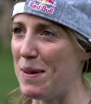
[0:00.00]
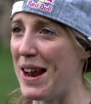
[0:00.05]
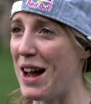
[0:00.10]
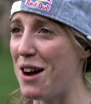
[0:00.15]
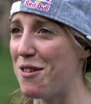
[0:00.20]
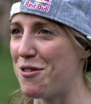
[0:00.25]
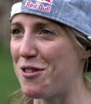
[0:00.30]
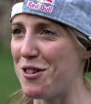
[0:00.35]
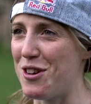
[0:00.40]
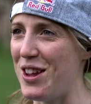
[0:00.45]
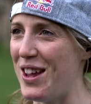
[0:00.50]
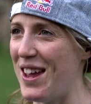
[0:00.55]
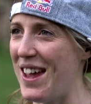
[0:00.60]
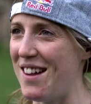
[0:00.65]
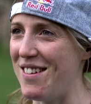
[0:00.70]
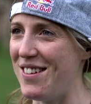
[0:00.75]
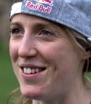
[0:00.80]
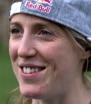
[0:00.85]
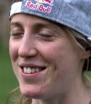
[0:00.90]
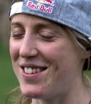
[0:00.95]
been out for a
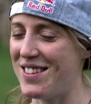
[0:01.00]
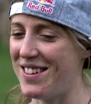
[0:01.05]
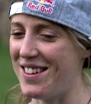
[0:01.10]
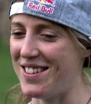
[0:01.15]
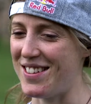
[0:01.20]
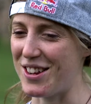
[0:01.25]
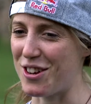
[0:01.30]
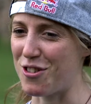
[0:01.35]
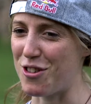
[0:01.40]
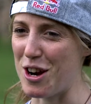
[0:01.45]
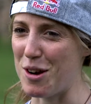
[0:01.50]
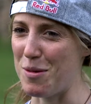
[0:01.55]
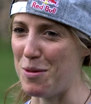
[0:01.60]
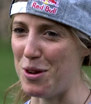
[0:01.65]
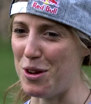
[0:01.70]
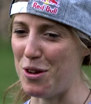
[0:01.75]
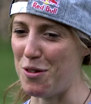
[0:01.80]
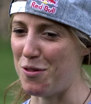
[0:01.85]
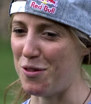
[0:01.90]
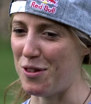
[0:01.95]
year, it's incredible.
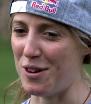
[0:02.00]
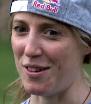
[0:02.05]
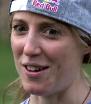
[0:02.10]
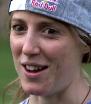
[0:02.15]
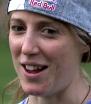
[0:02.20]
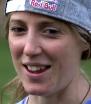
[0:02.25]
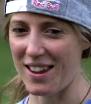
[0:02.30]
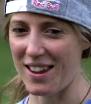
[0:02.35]
You feel